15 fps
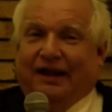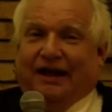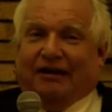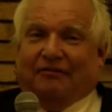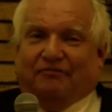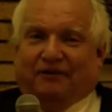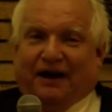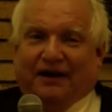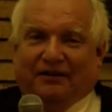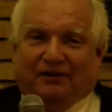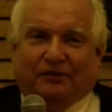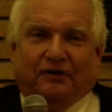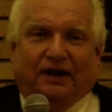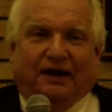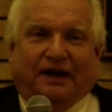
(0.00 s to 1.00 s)

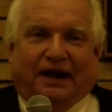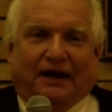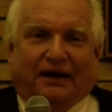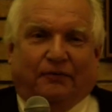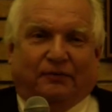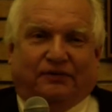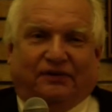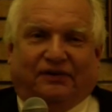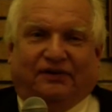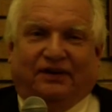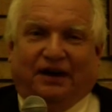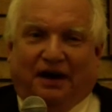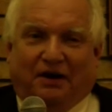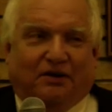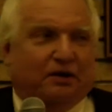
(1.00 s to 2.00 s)
Alfonso Yanelli was this
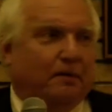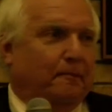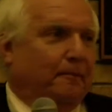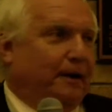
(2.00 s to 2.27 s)
young,